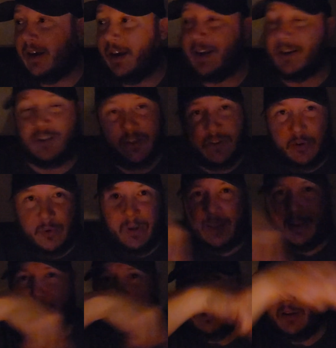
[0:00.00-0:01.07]
I guess she's doing
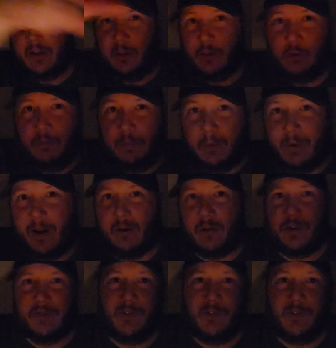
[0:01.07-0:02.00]
like a loop around